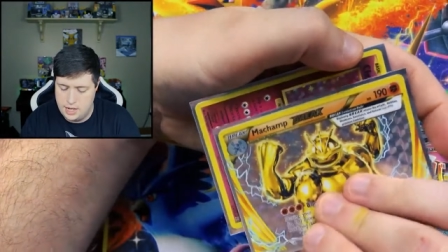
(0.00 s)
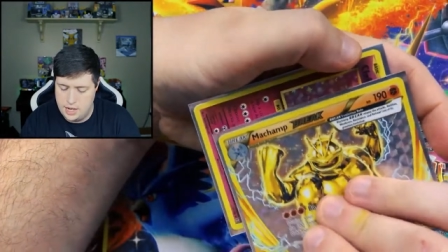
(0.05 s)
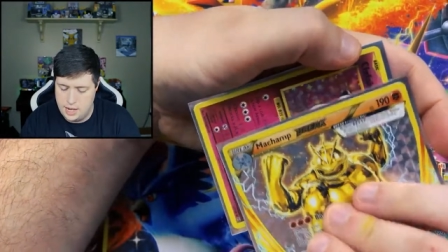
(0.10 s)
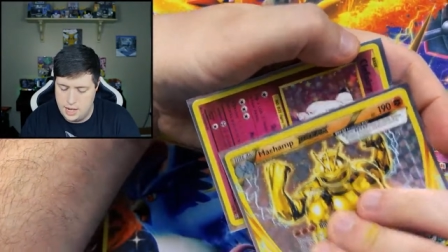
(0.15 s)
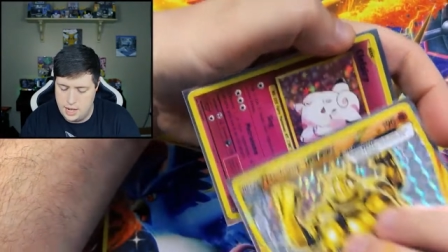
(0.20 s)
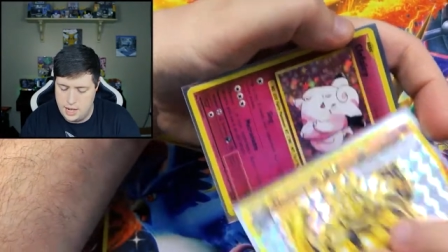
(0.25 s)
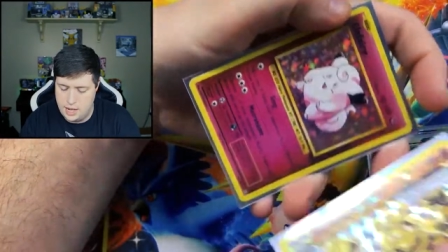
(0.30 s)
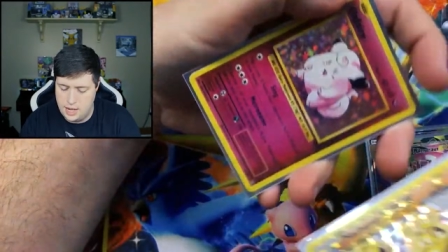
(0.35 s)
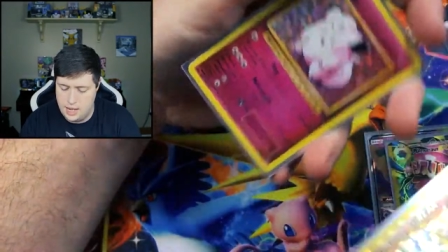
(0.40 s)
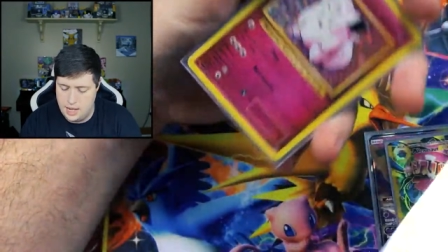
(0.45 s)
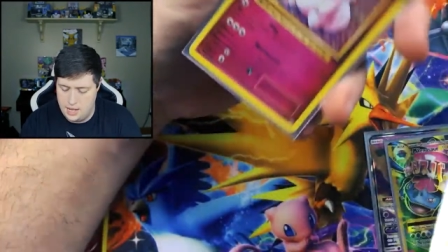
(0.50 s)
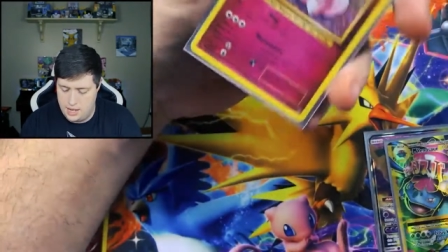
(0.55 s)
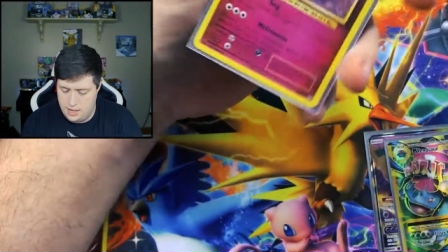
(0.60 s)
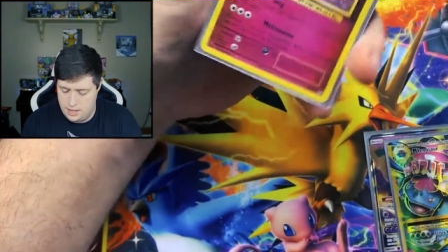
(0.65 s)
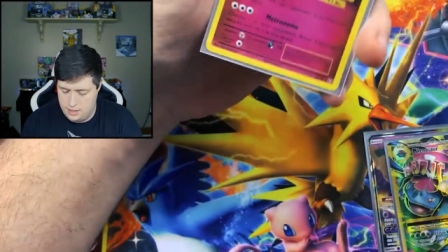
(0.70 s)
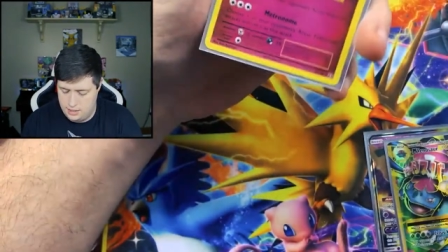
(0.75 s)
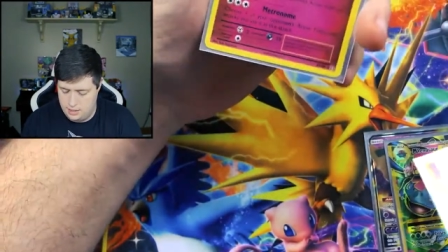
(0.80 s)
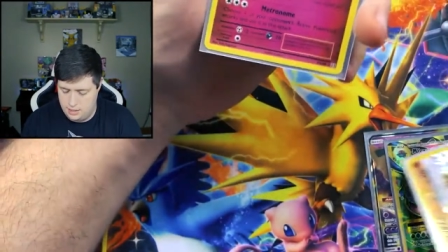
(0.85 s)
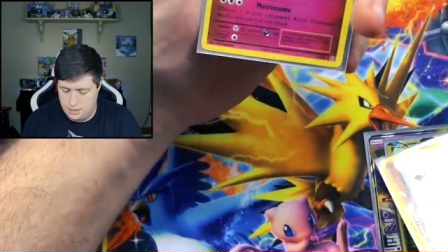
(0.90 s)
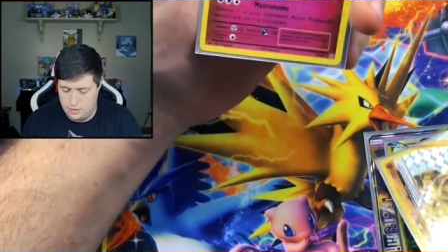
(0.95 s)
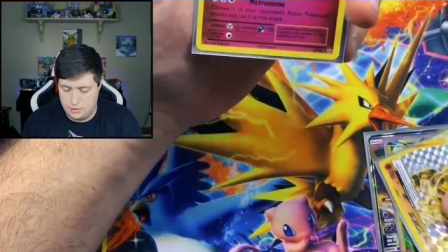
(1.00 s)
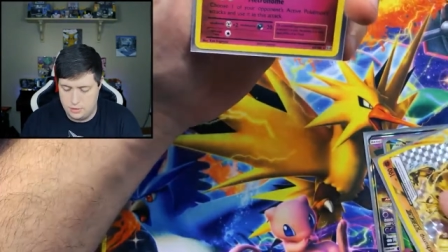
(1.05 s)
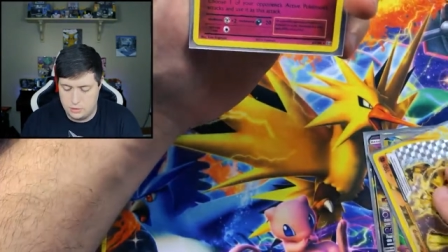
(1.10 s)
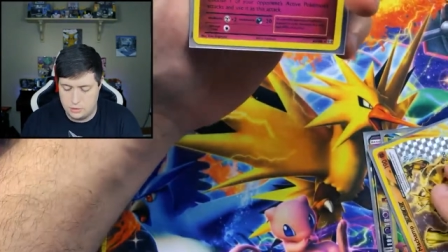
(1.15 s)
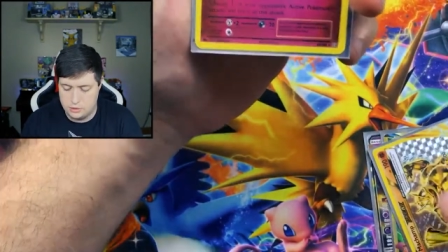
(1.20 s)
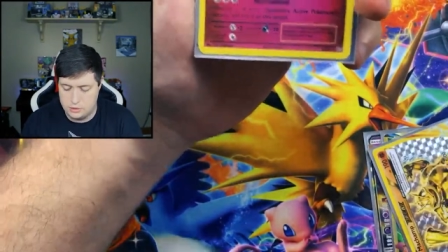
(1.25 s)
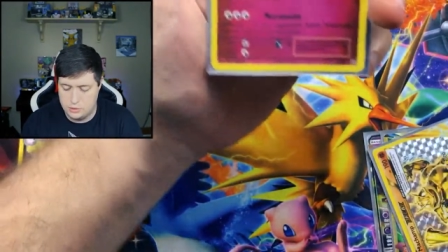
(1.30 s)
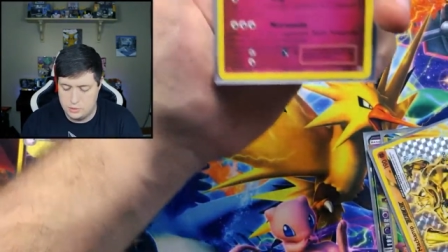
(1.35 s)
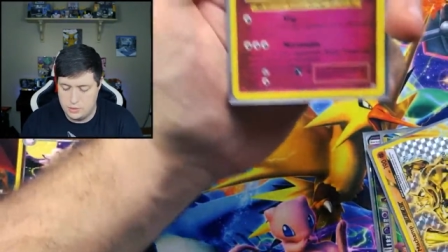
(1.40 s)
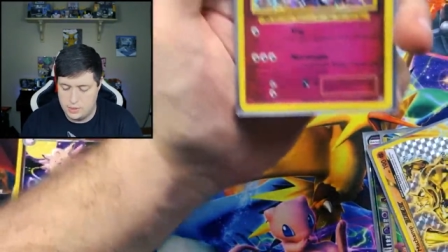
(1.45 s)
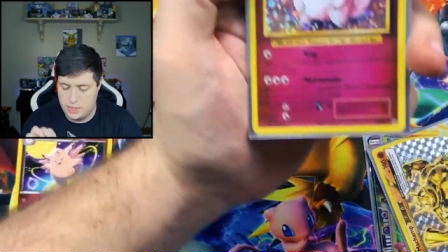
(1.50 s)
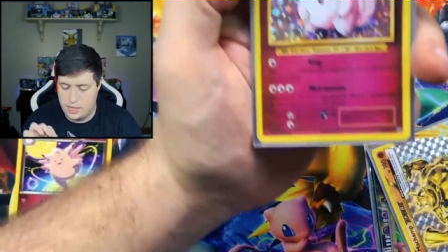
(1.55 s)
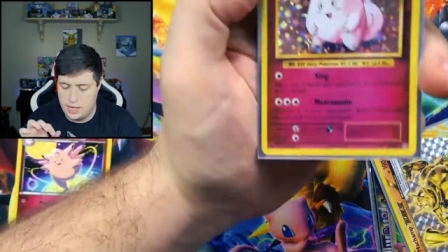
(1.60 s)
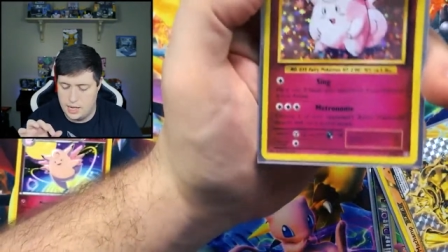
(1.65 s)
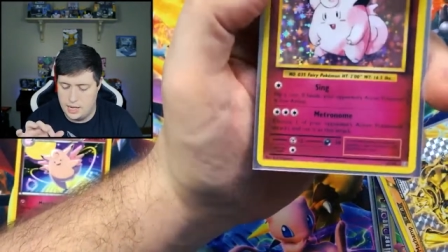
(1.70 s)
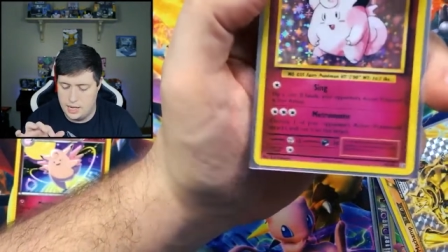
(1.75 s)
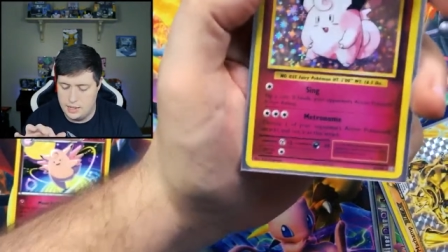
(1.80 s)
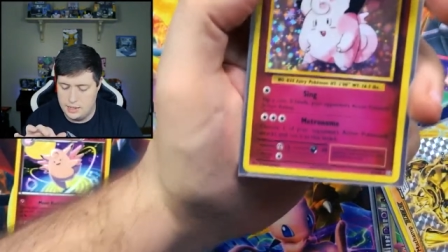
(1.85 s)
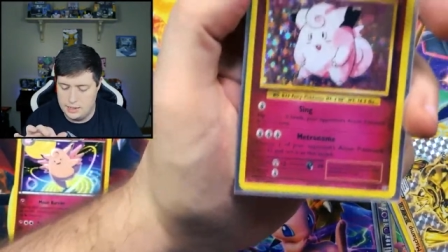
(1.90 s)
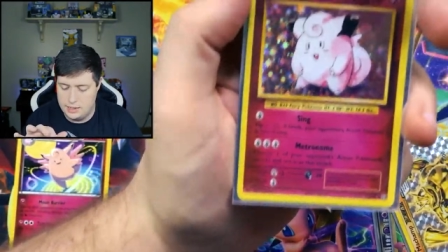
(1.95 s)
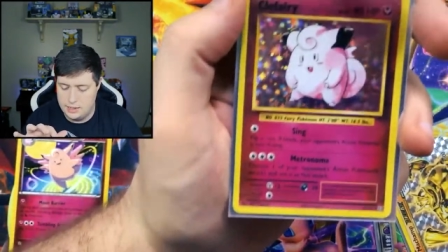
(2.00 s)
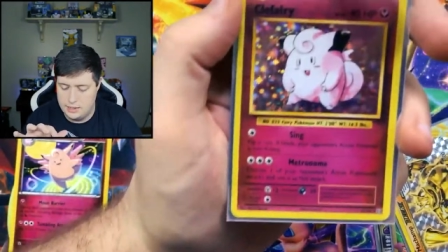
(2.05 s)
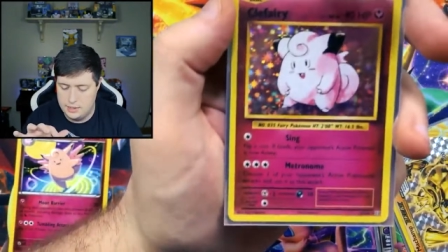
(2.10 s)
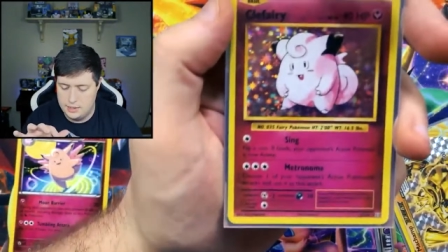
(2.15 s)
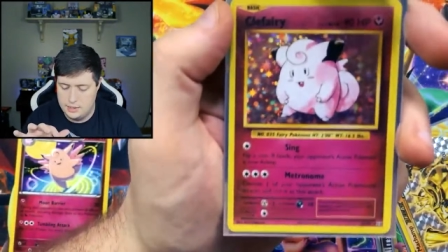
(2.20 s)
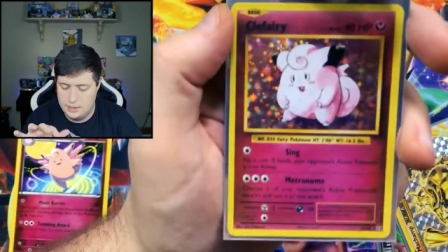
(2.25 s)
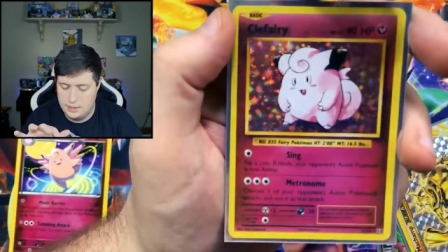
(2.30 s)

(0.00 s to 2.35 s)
And then, of course, we got